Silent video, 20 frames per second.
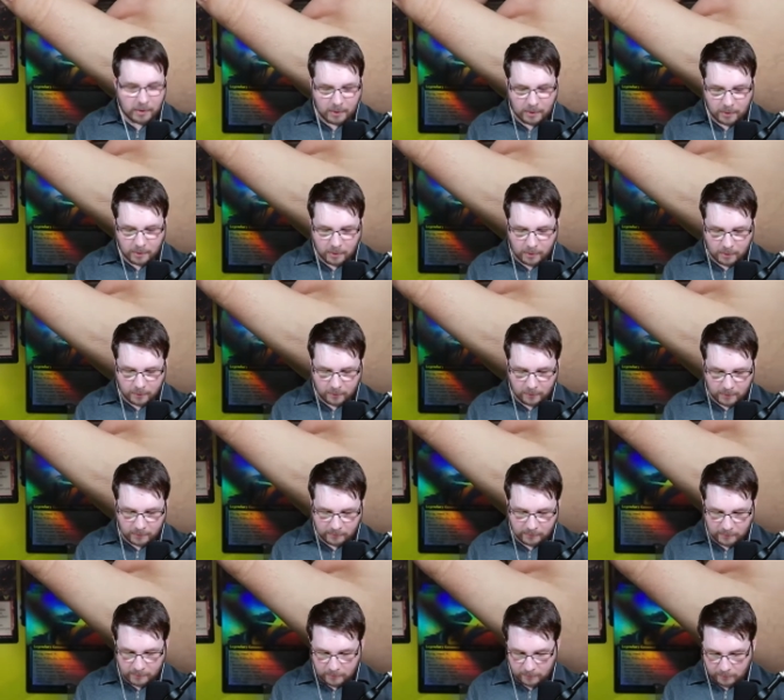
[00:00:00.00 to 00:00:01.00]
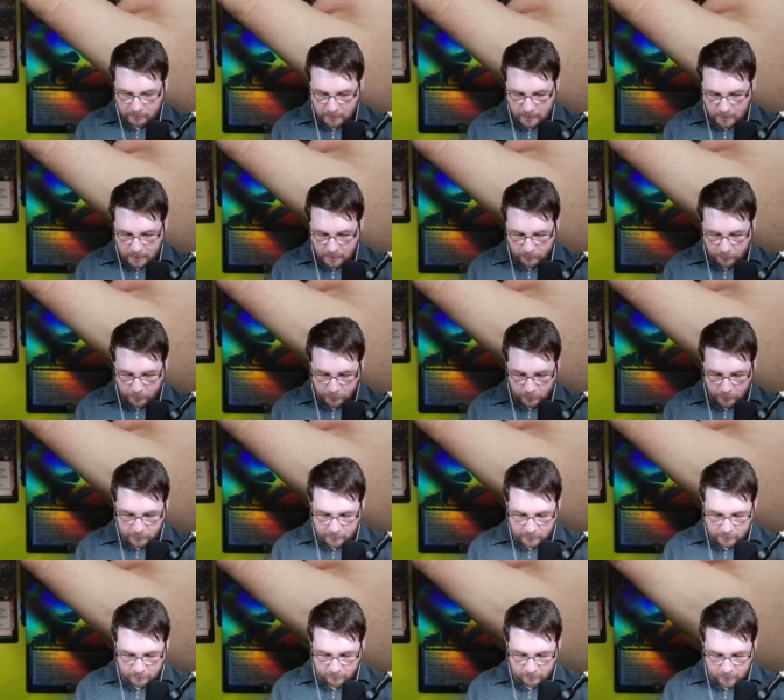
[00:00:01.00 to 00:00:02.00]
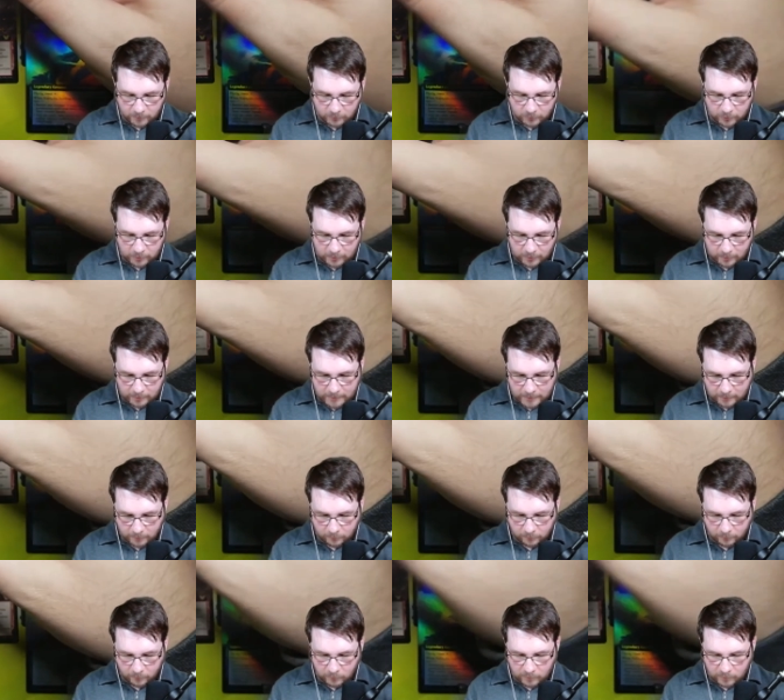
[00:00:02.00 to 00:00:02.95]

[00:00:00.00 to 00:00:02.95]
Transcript: Uh, this is the borderless version, counts for